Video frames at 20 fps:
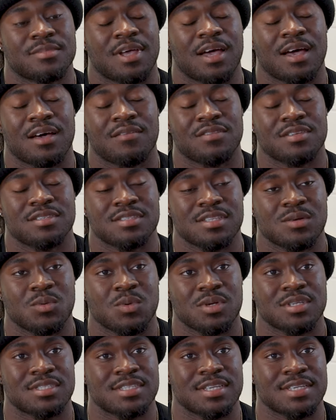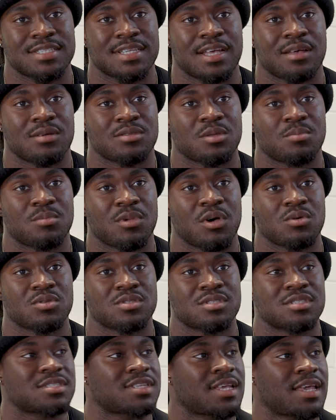Obviously what sticks out the
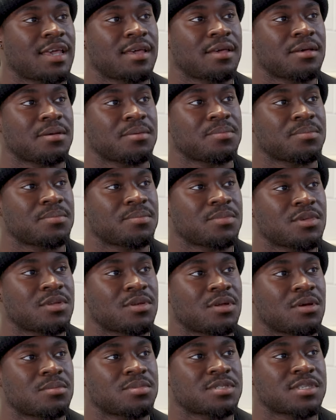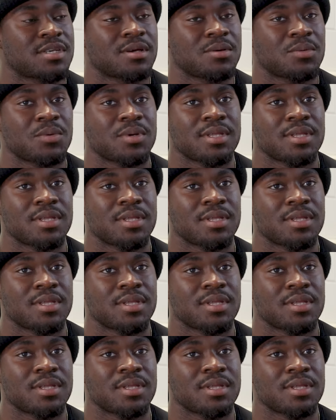most is Cam, you know what I'm saying?